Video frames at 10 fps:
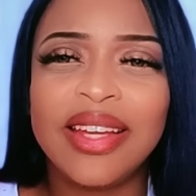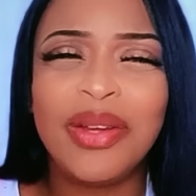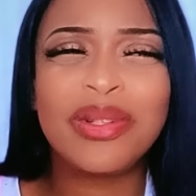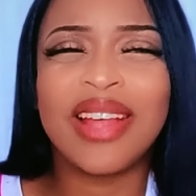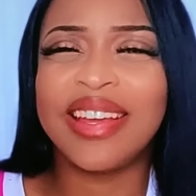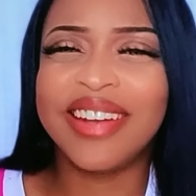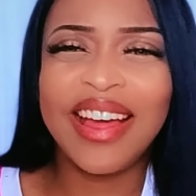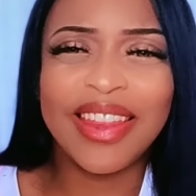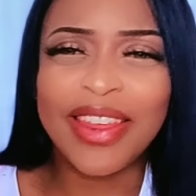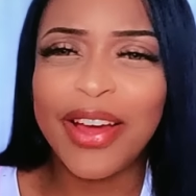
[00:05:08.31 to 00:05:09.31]
He was like,
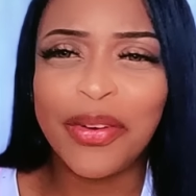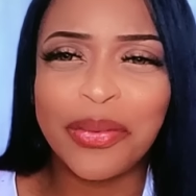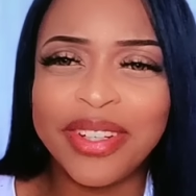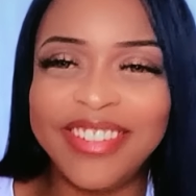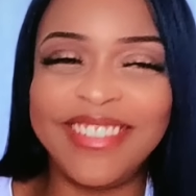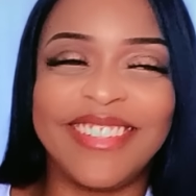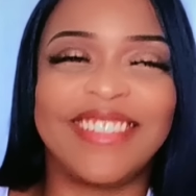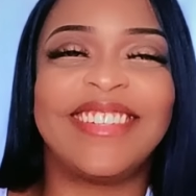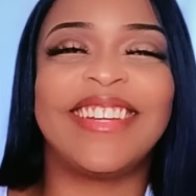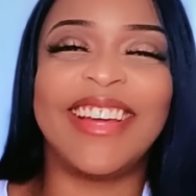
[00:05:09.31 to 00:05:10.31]
not that one.
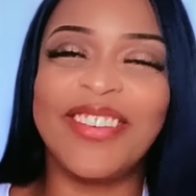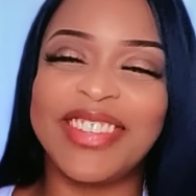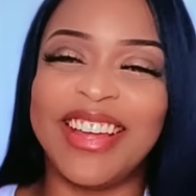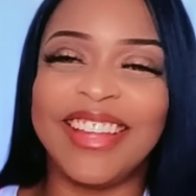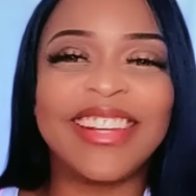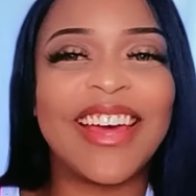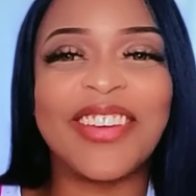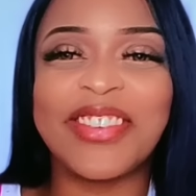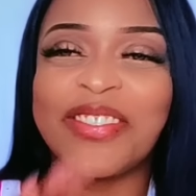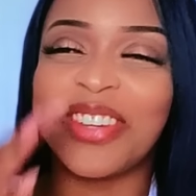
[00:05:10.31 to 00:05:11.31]
I'm not
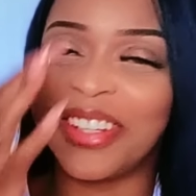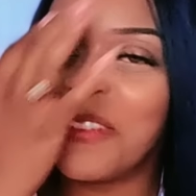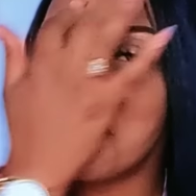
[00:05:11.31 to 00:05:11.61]
laughing, but...